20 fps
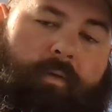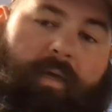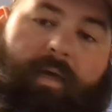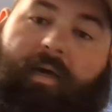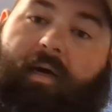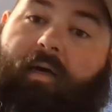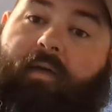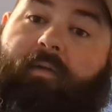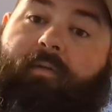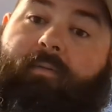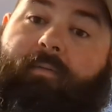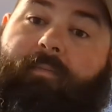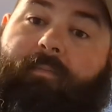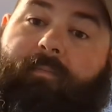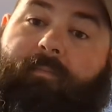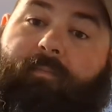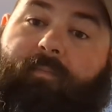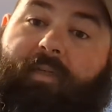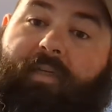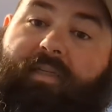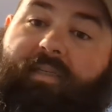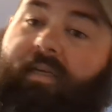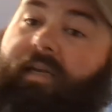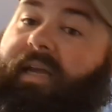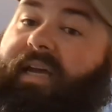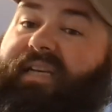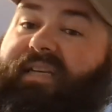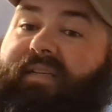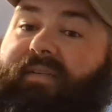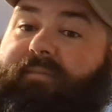yeah, because the
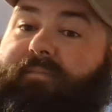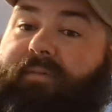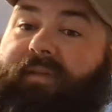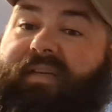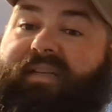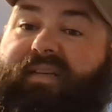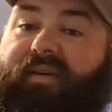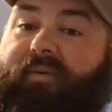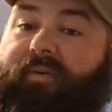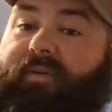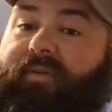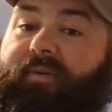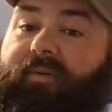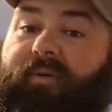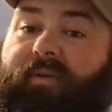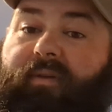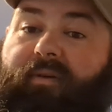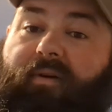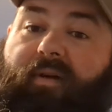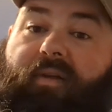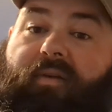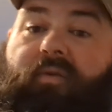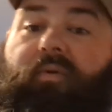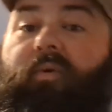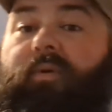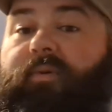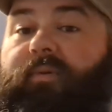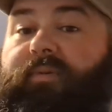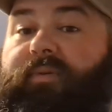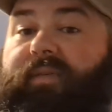last place I went to with a crawler
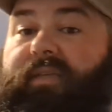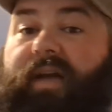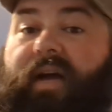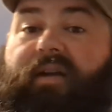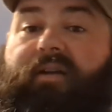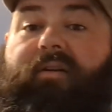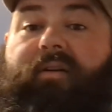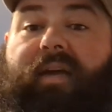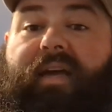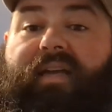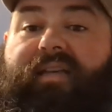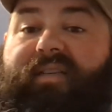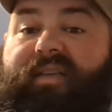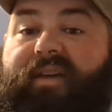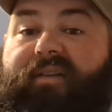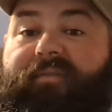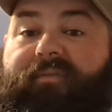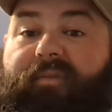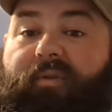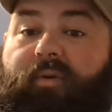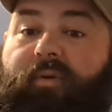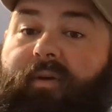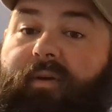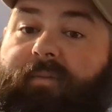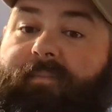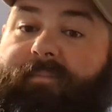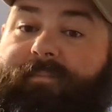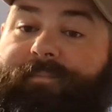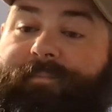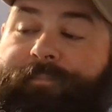course was Dr. Dan's down in Florida